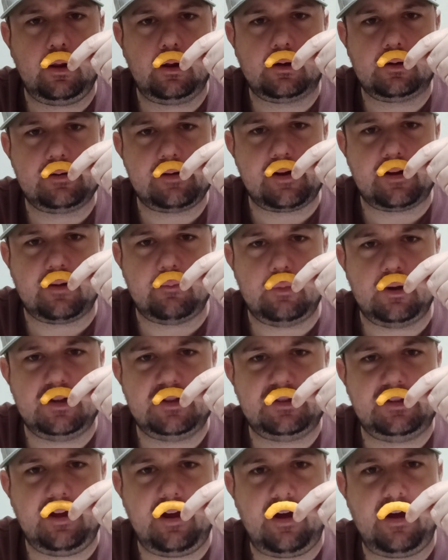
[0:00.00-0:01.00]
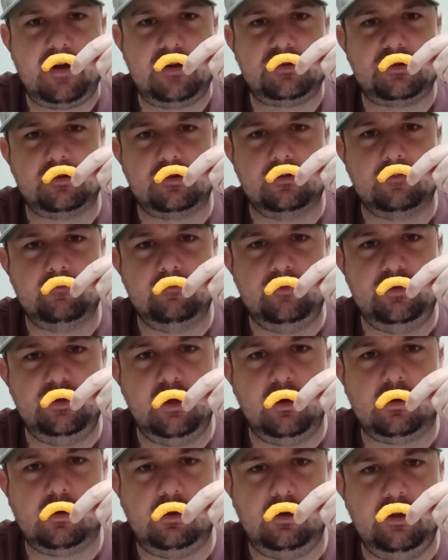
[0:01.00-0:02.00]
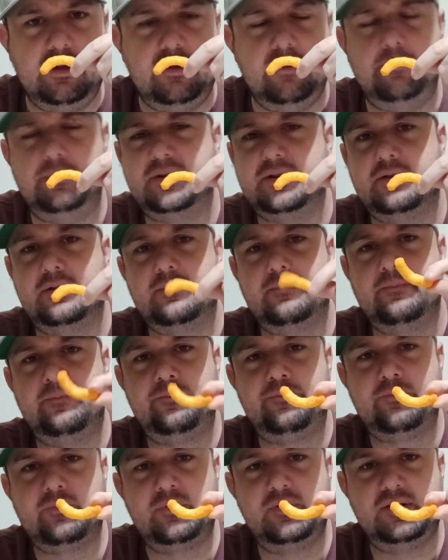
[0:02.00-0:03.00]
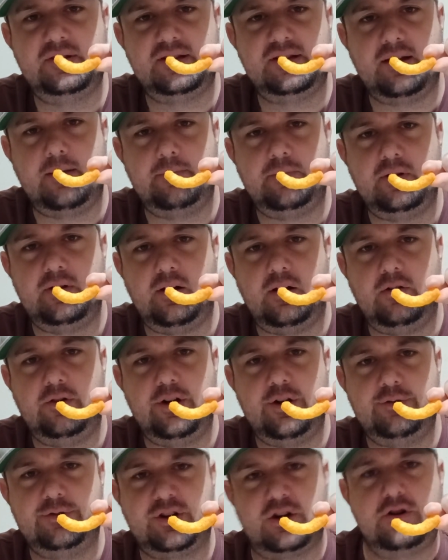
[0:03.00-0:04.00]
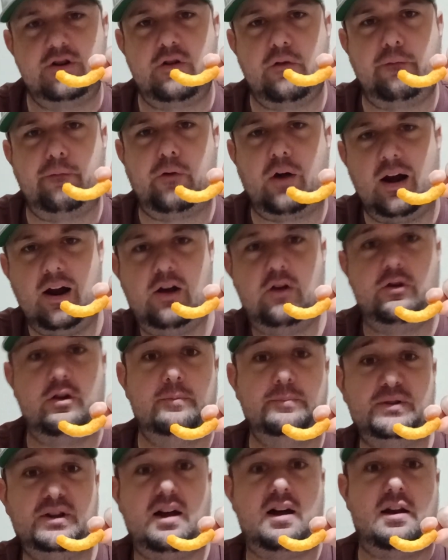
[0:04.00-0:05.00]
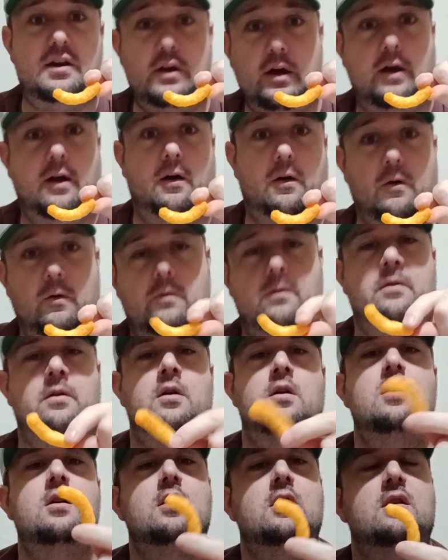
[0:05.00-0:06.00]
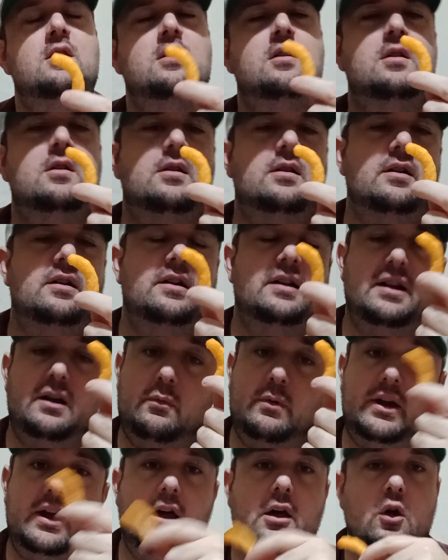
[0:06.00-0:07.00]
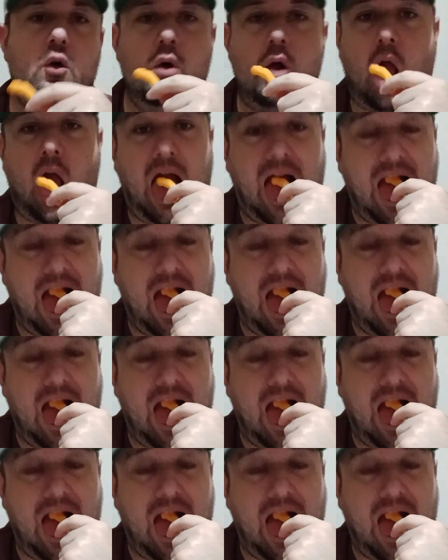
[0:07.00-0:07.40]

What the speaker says: Looks like a mustache or duck lips or something. I don't know. Turn your frown upside down. Here we go.